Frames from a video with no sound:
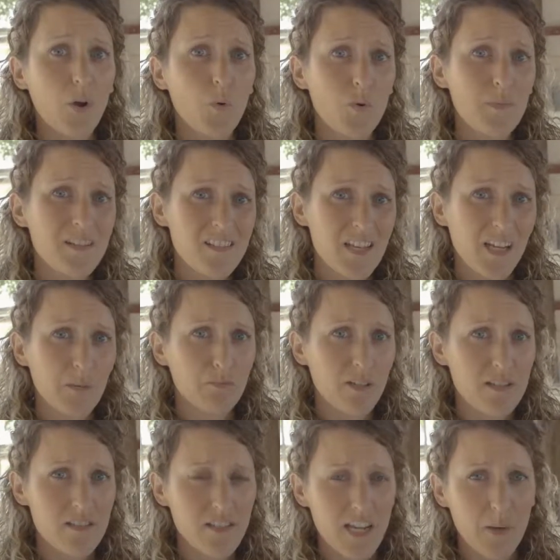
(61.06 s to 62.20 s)
we must take a
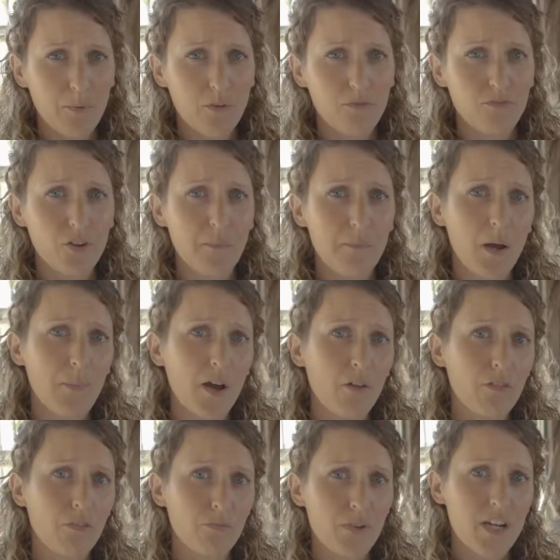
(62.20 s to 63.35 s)
blood sample from
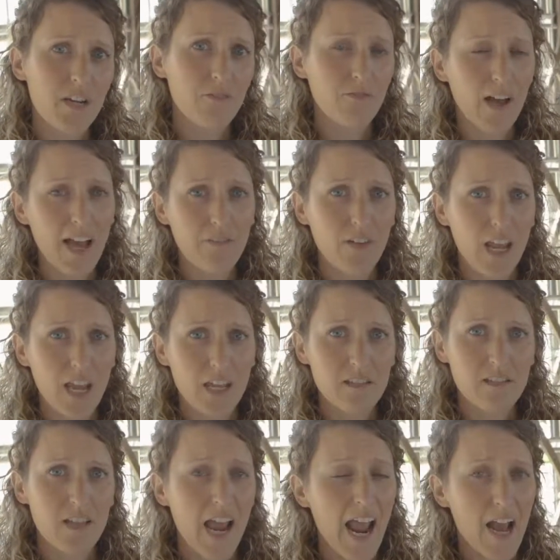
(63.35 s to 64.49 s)
about 3 to 5
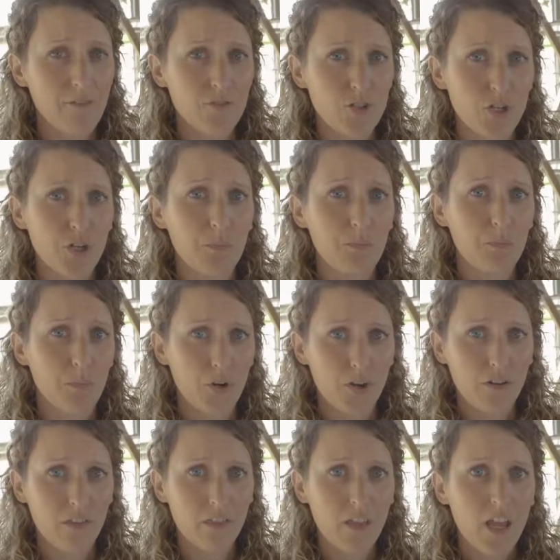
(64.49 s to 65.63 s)
days after
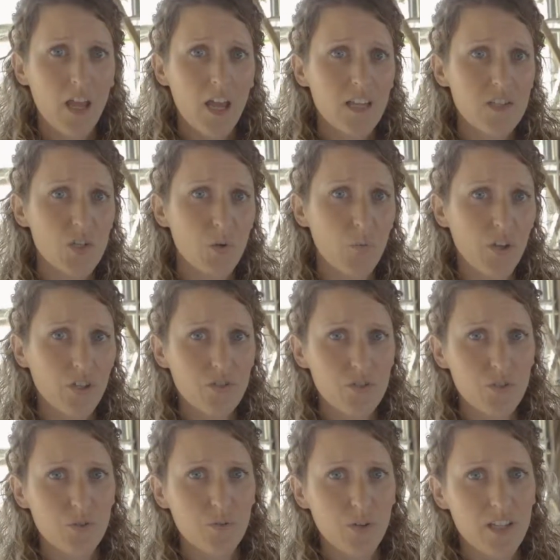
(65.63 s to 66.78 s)
birth. And so what you'll
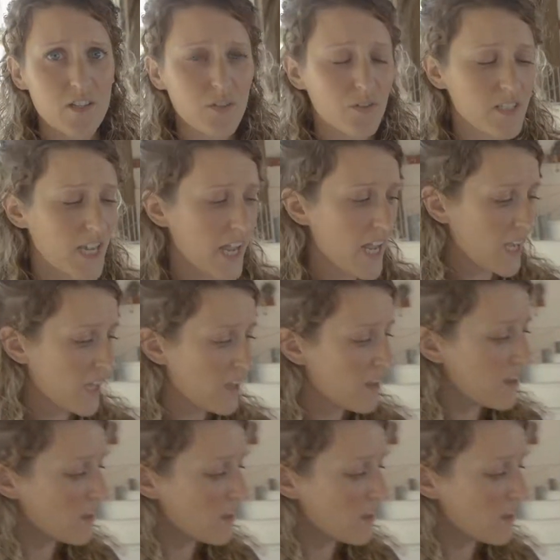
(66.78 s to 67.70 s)
do is you'll take